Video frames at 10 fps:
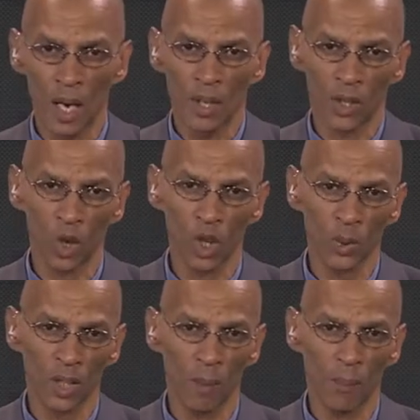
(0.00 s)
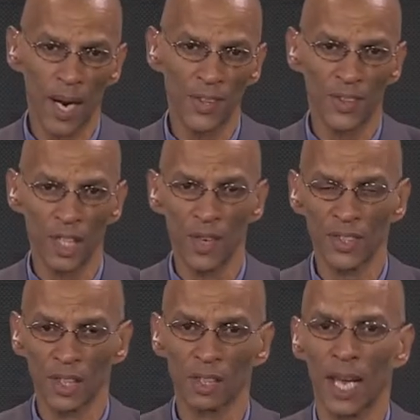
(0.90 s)
The course will combine
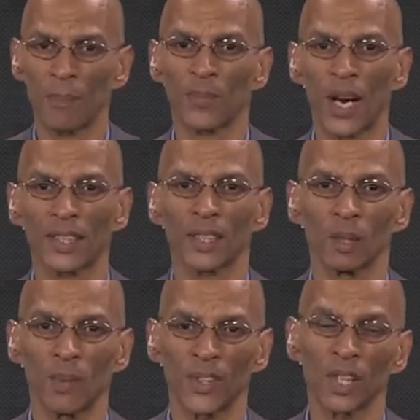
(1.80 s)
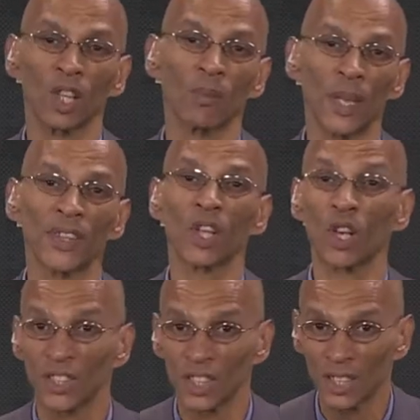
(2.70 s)
theoretical and practical
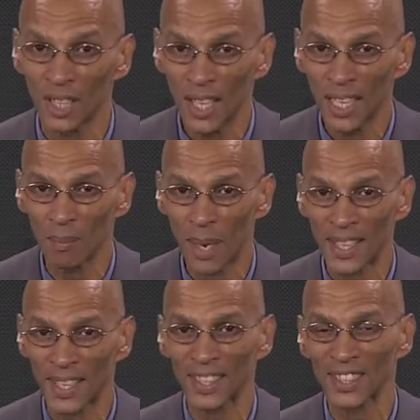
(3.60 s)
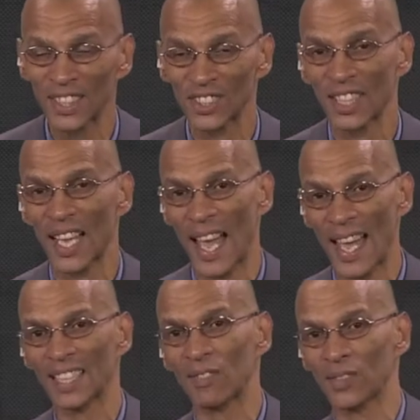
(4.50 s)
methodologies in making, testing,
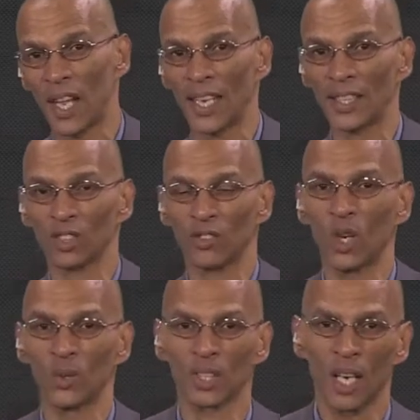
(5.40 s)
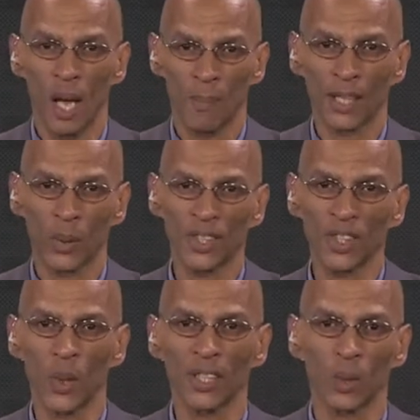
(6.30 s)
and flying drones. By
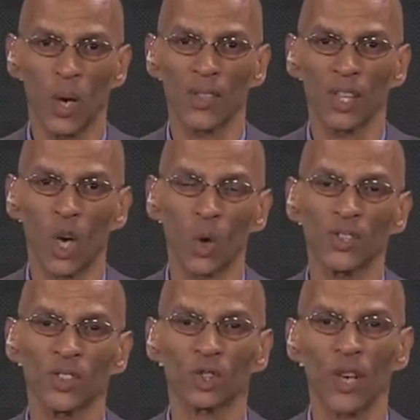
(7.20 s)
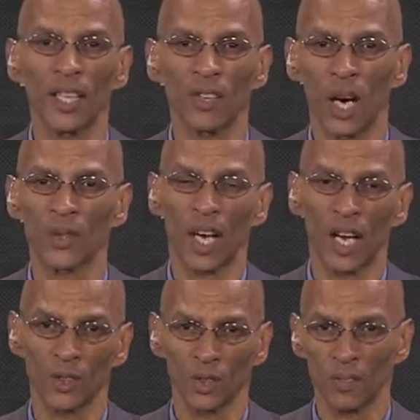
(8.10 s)
2021, the goal is to train around
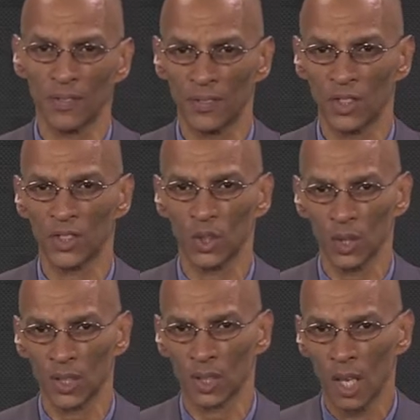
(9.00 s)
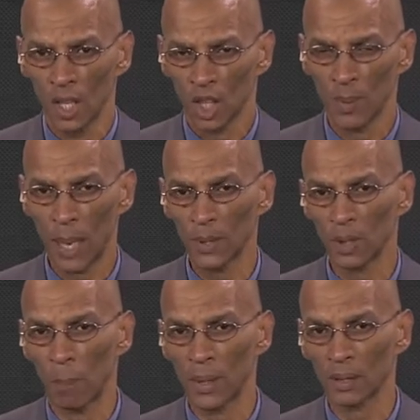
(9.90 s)
150 students to be able to
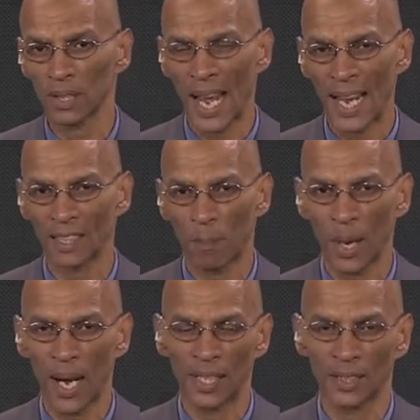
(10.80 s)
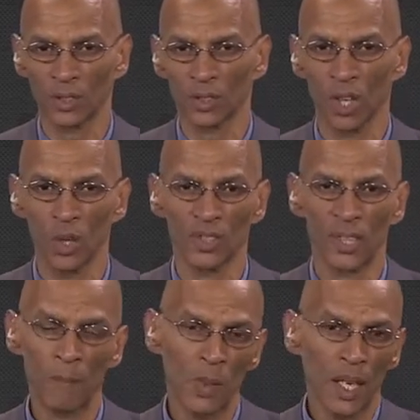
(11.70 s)
build and pilot drones.
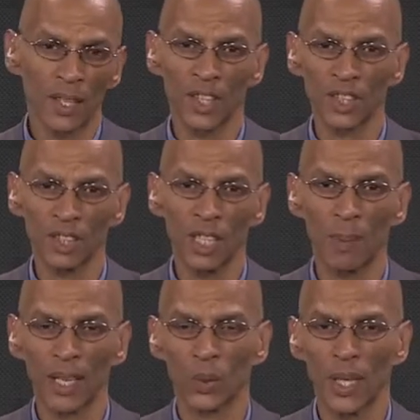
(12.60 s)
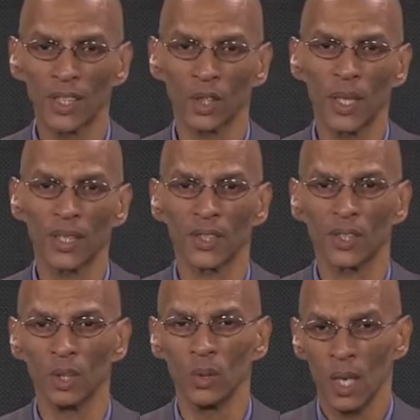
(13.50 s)
Additionally, by
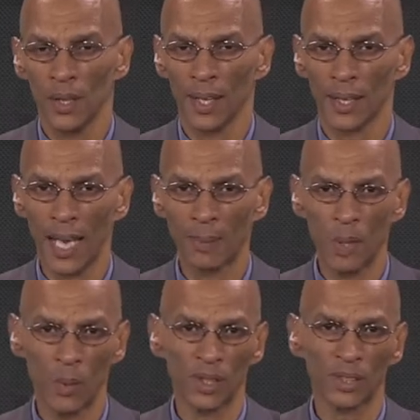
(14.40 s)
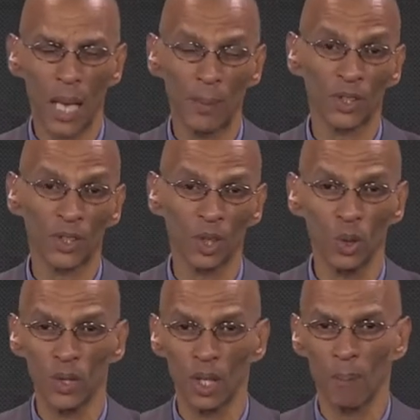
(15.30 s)
2022, the Academy will establish a
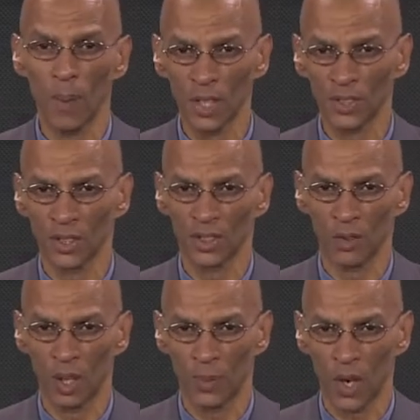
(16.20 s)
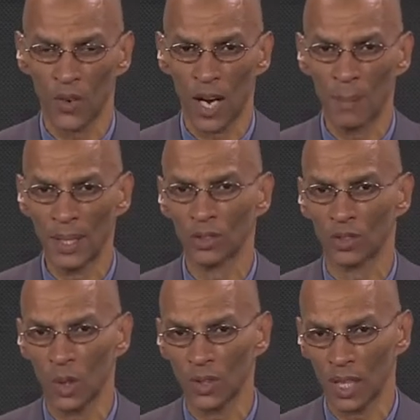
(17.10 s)
two-year master's degree program in
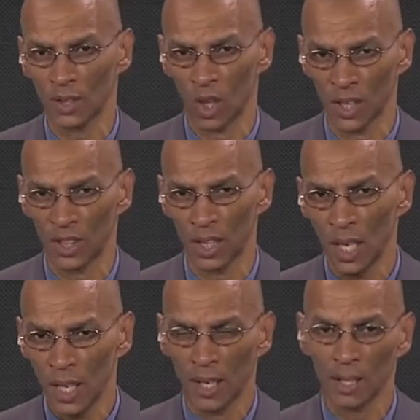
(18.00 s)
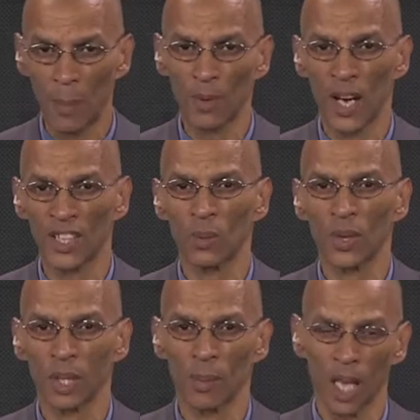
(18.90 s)
drone technology in collaboration with
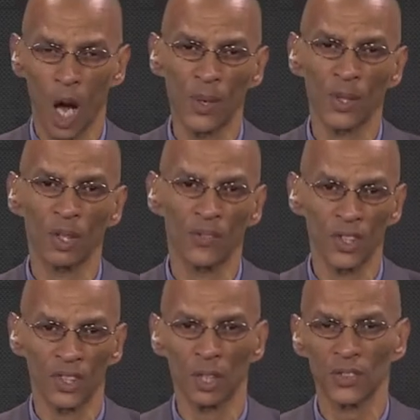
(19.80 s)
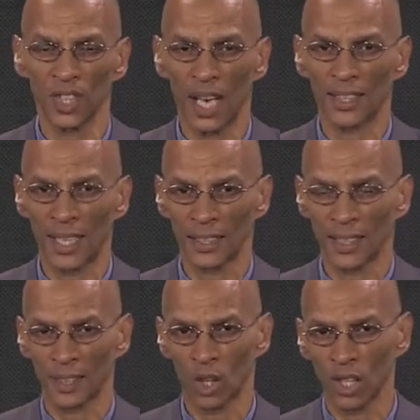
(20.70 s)
the Malawi University of Science and
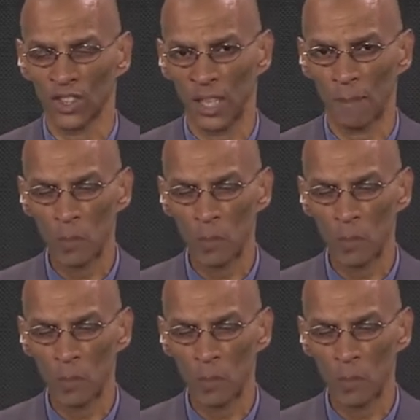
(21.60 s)
Technology.